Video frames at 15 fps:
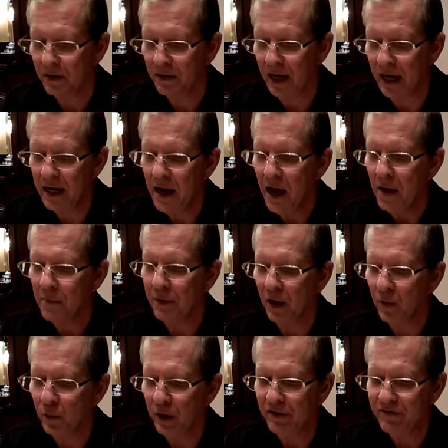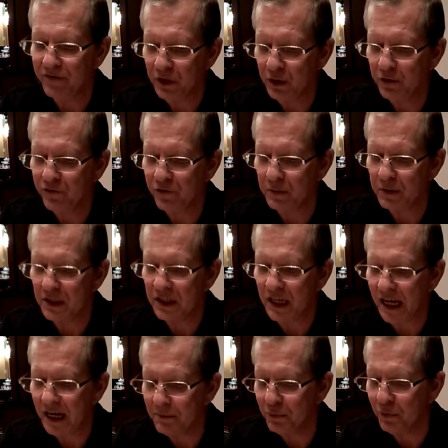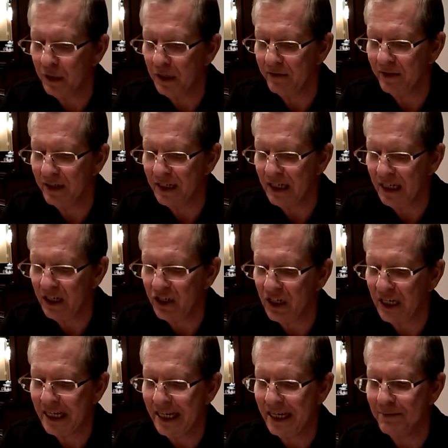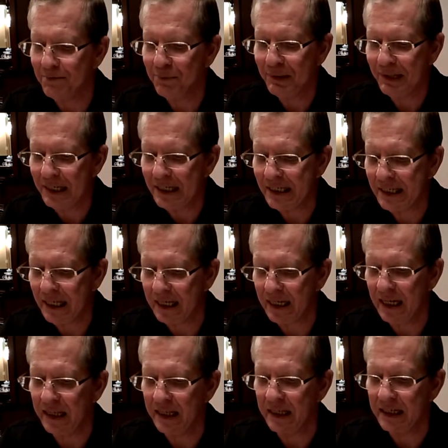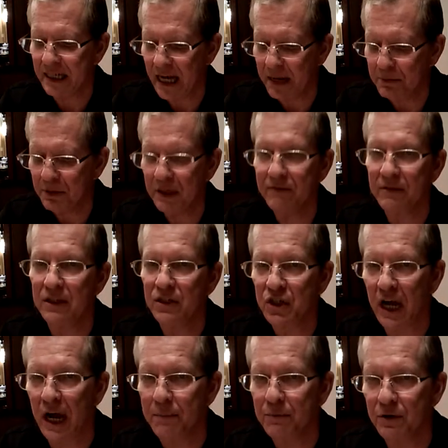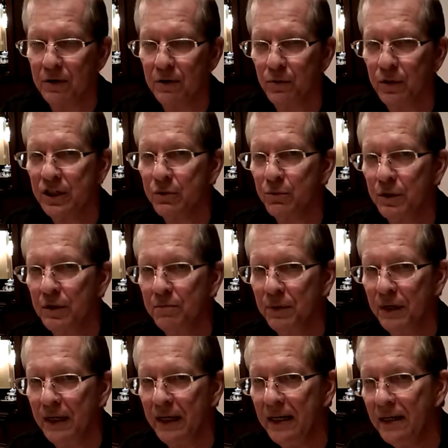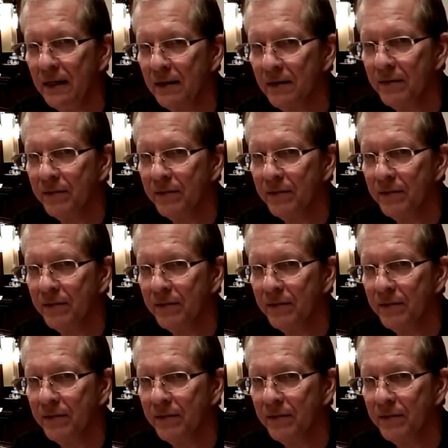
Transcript: Okay? But when viewed from the standpoint of the teaching implicit in the depths of the chapter, which would be